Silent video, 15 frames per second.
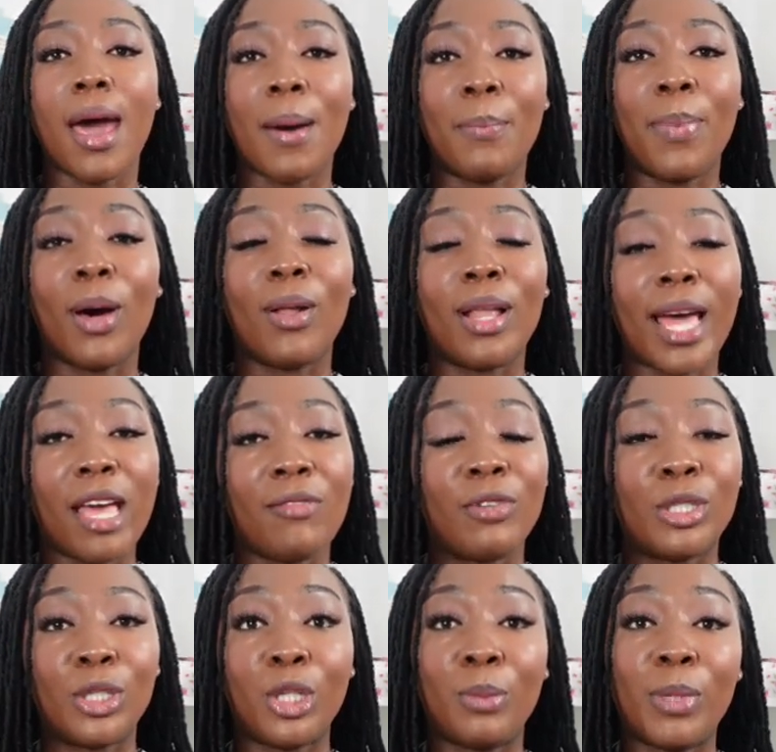about
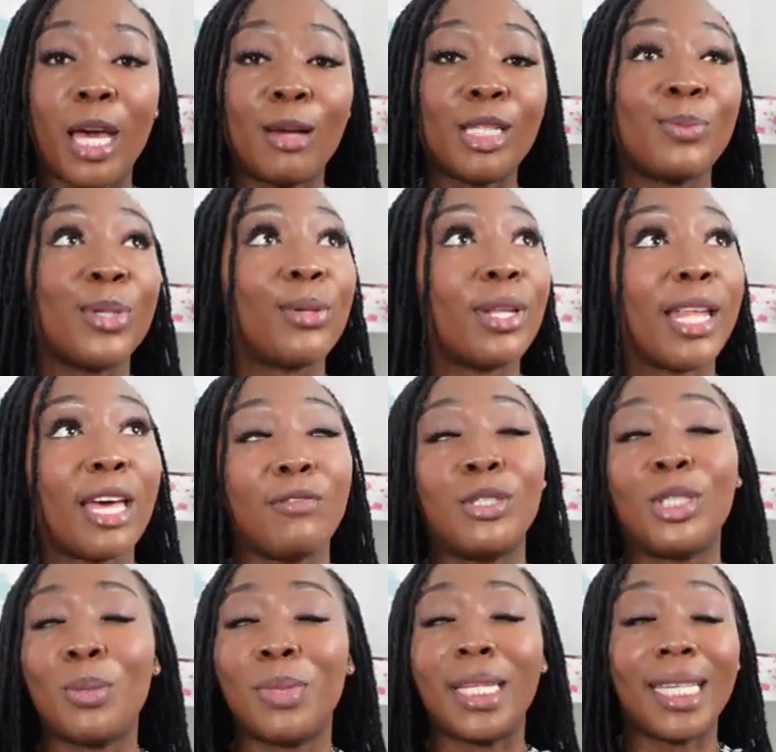life in Germany, how to make your life
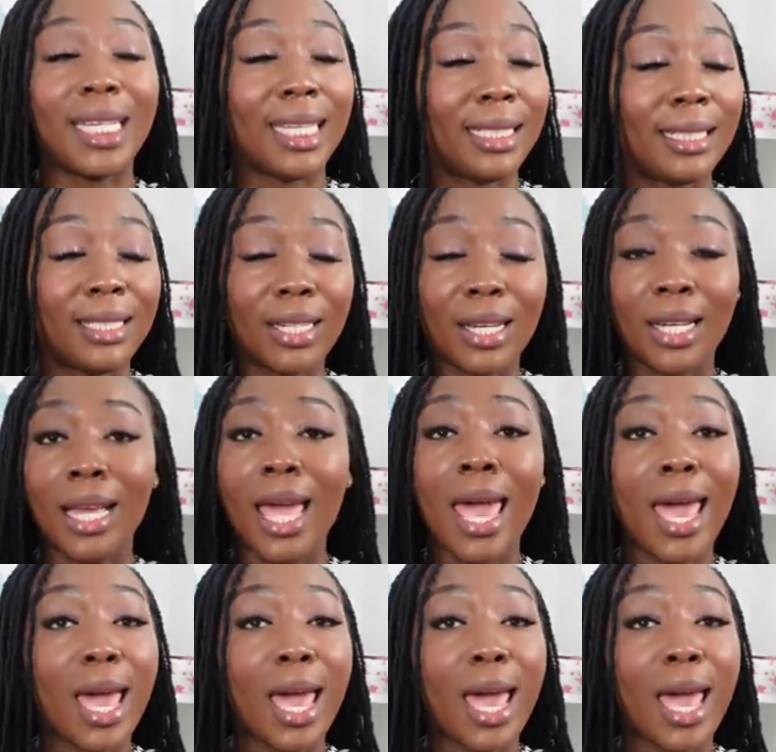in Germany easier.